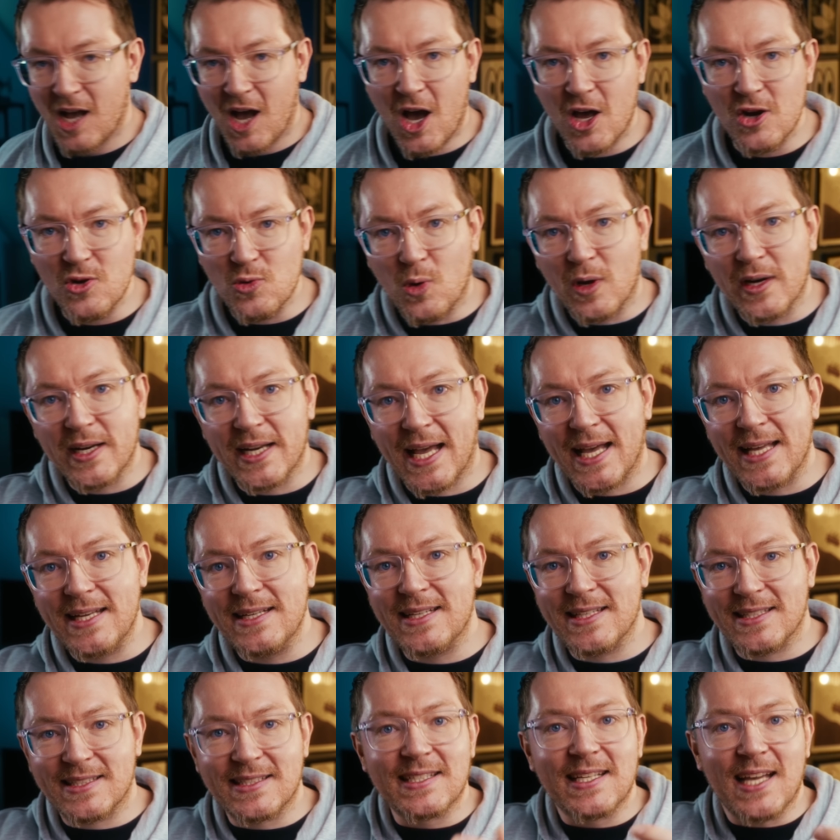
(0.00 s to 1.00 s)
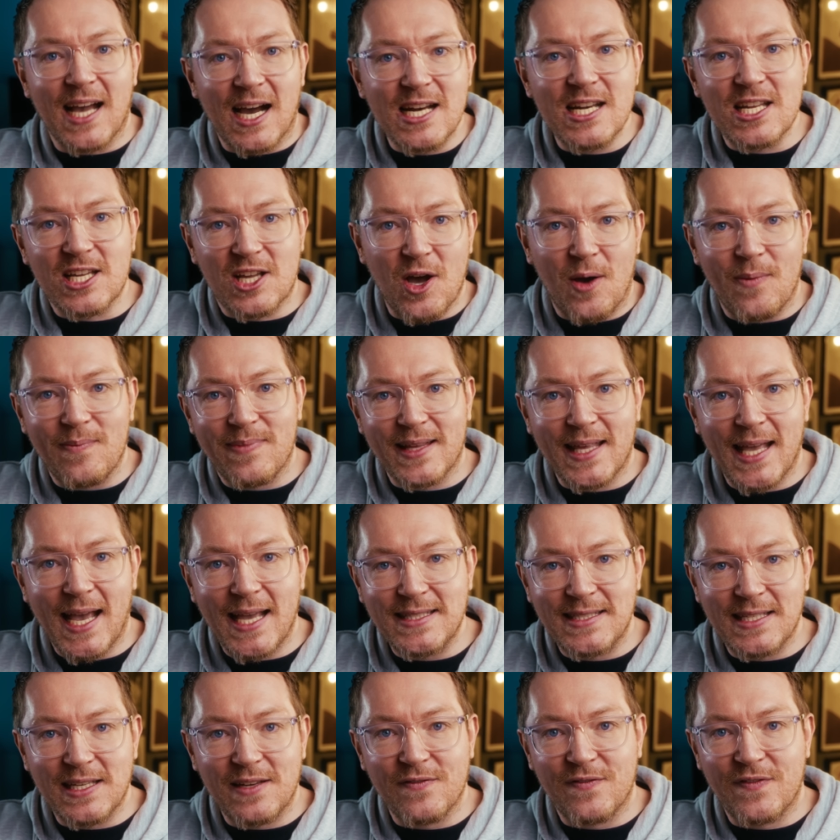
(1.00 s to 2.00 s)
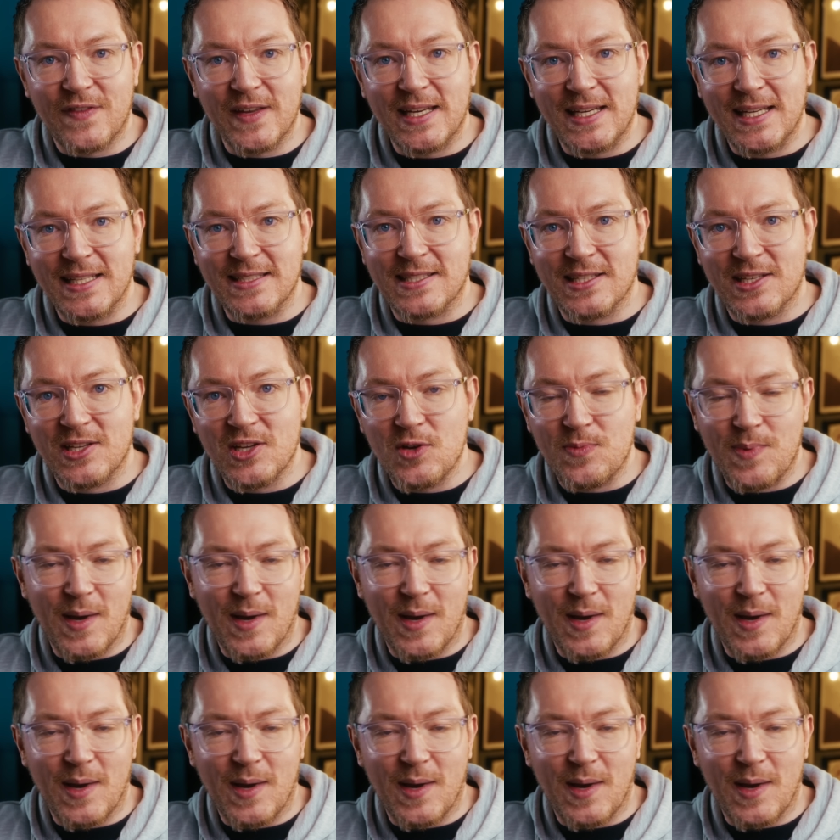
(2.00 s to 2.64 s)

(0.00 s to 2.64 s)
On one hand, it's kind of complicated and fiddly to do,